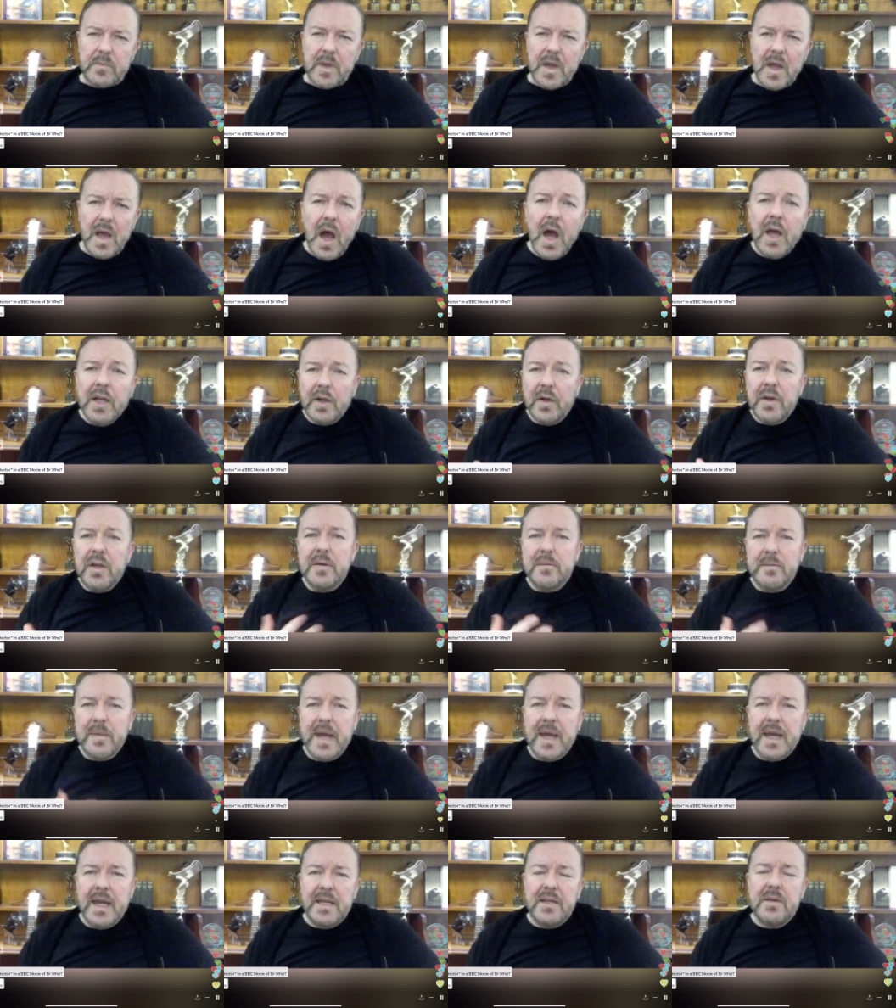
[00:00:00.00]
I know what you
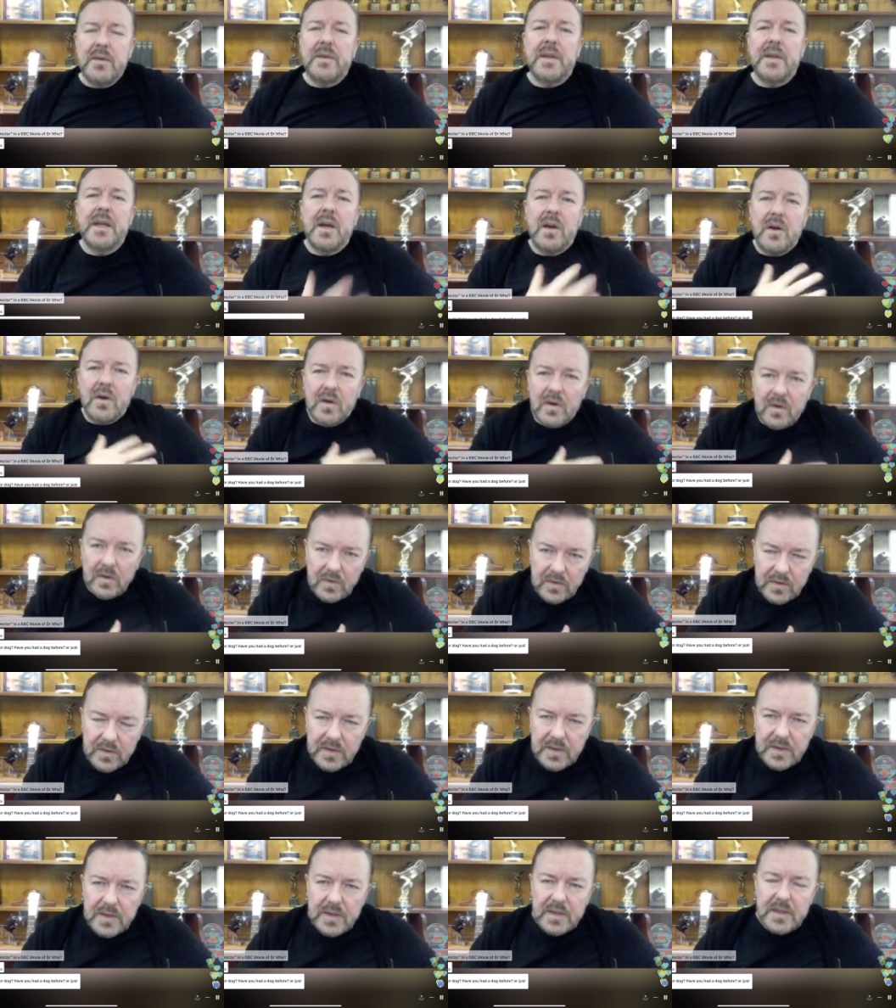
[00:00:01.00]
mean. You think,
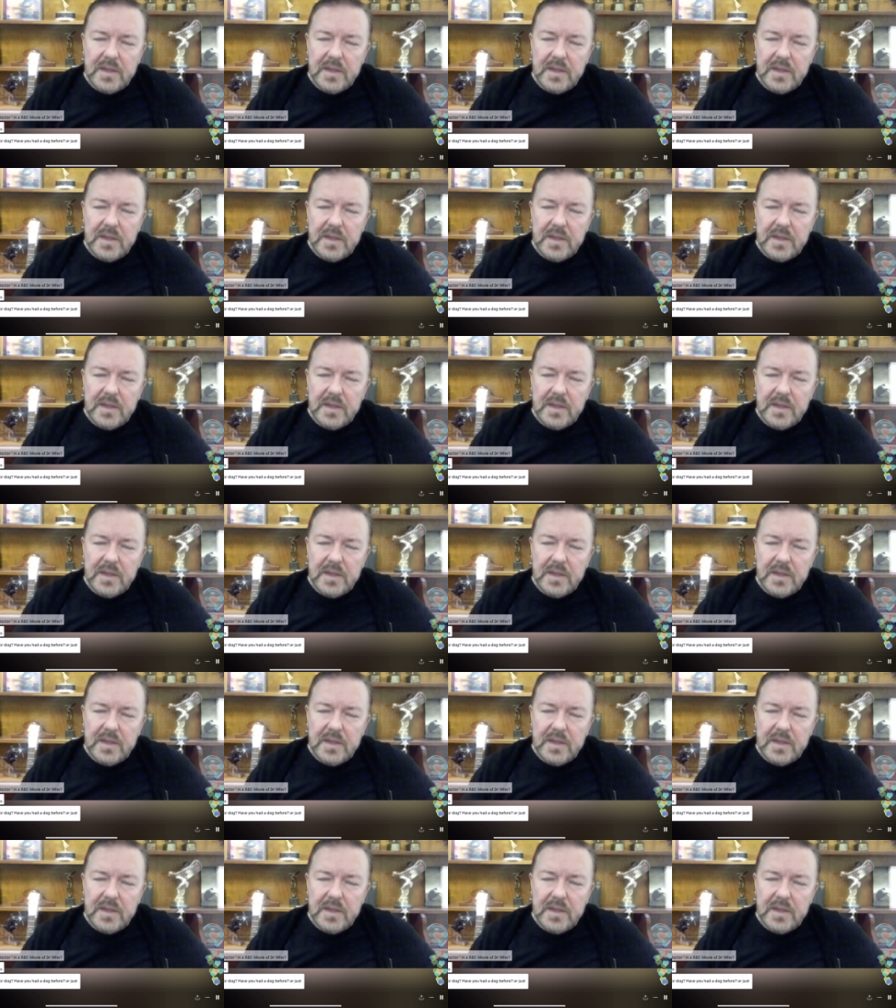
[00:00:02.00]
oh,